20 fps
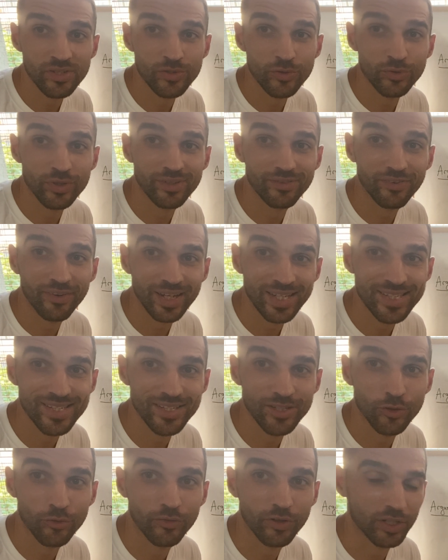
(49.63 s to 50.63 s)
is to define
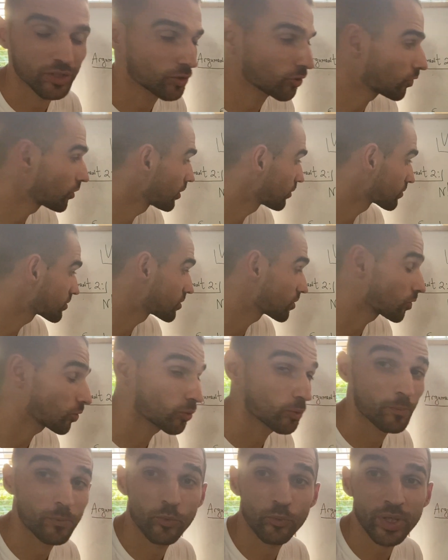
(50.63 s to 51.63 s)
zero factorial.
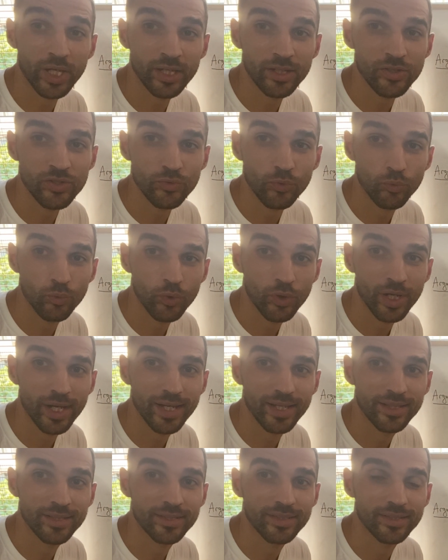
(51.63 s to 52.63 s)
So we can look
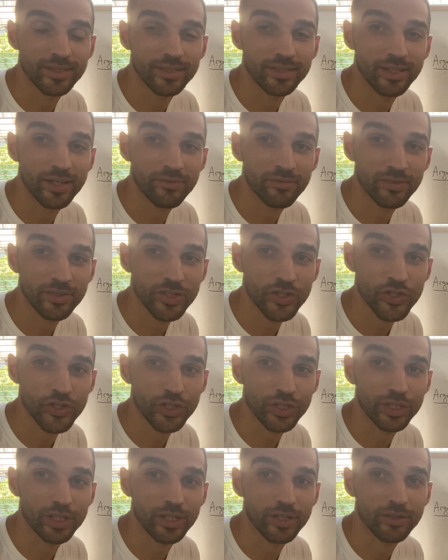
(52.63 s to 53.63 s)
at the
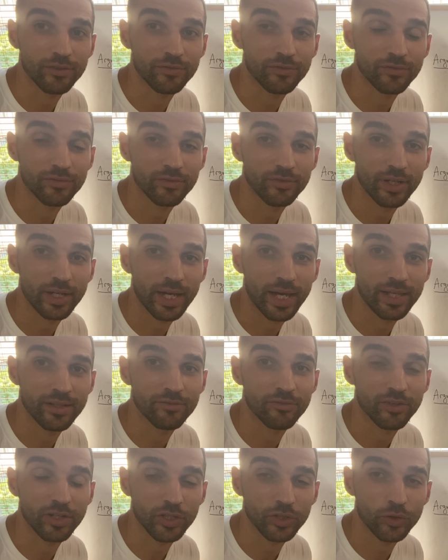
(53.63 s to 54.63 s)
definition of
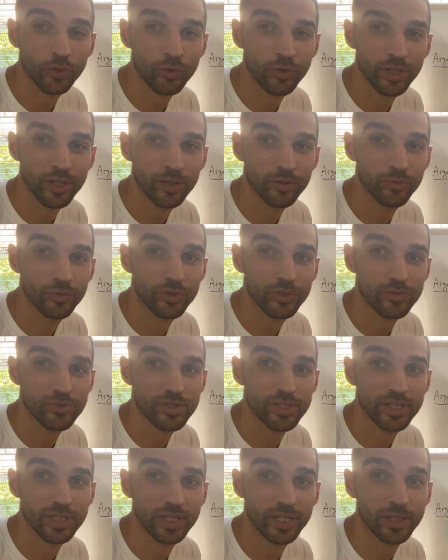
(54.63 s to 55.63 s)
n factorial
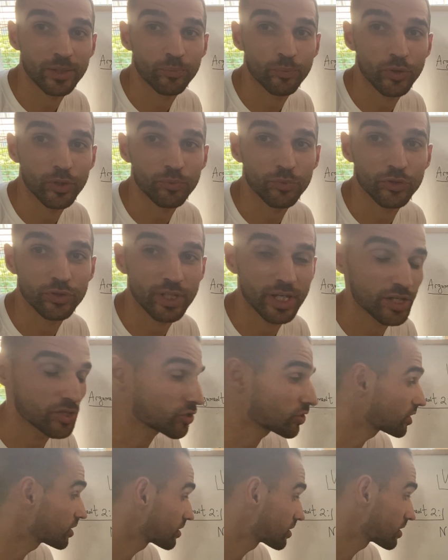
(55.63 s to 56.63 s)
using
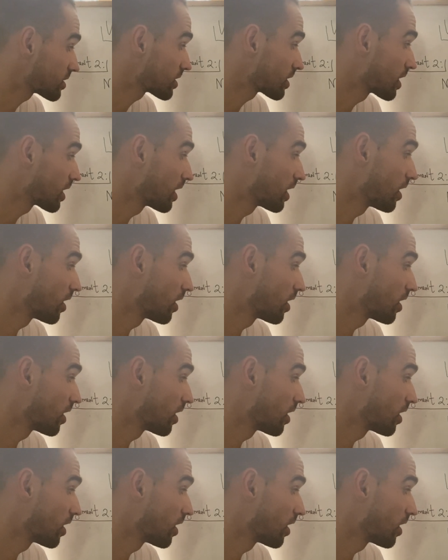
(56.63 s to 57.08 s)
permutations.